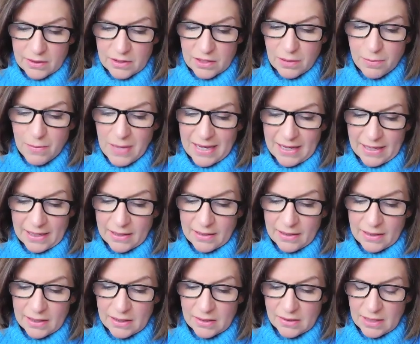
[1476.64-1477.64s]
To me,
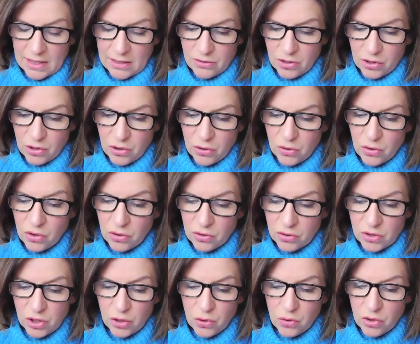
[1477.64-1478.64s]
it sounded
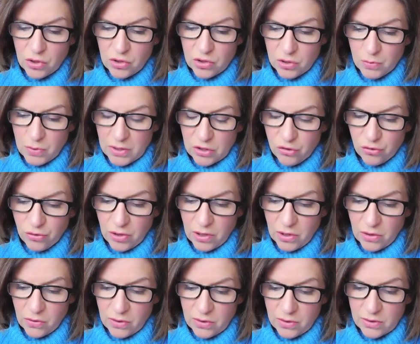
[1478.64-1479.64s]
too good to be
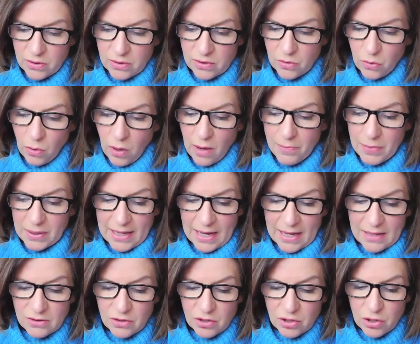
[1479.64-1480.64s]
true, so I
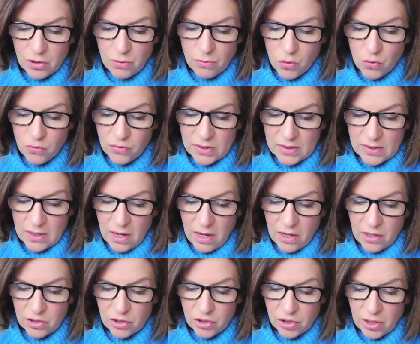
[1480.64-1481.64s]
began to do more
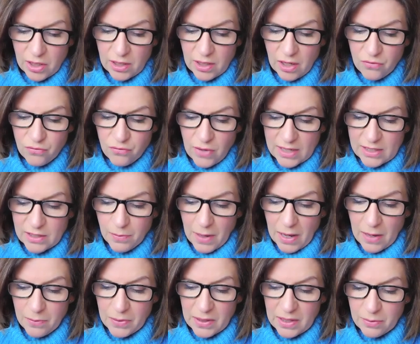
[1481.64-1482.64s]
research, and I read
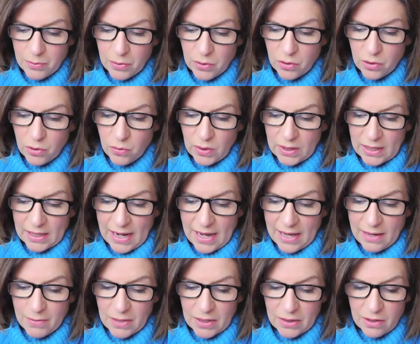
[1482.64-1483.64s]
about people who were
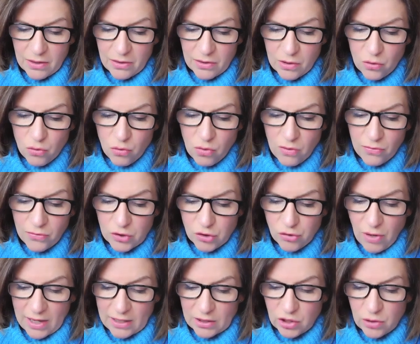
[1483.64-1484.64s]
claiming that the law of
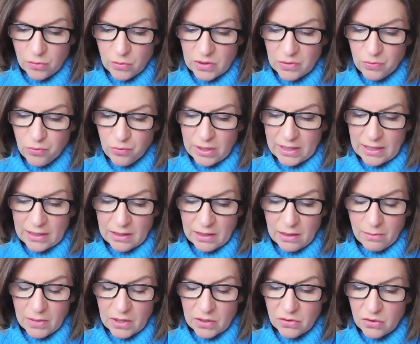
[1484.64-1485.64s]
attraction was bringing
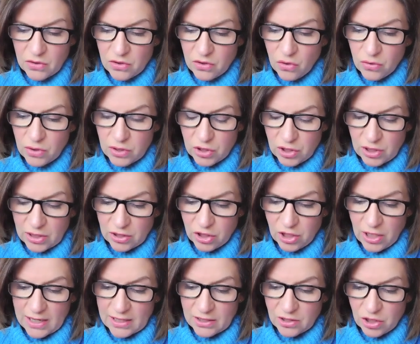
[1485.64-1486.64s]
them astonishing
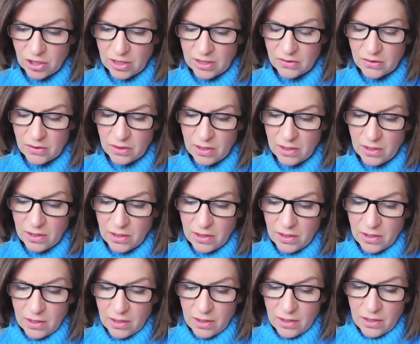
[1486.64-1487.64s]
changes.
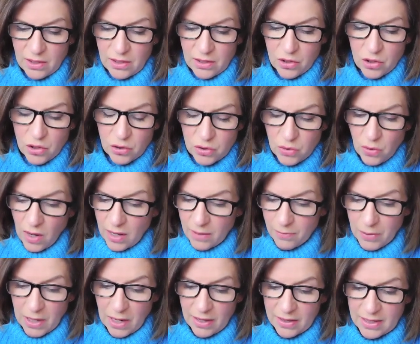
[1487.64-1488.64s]
Could I
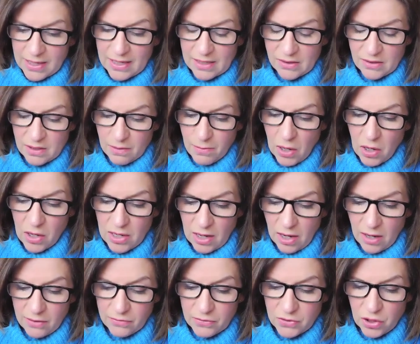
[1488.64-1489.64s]
apply this to my
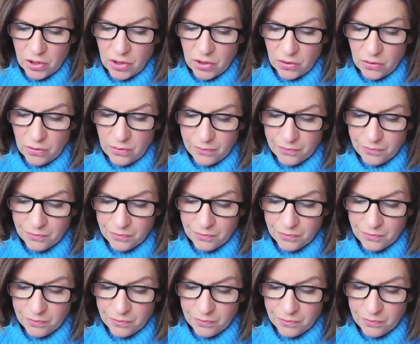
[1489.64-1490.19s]
life too?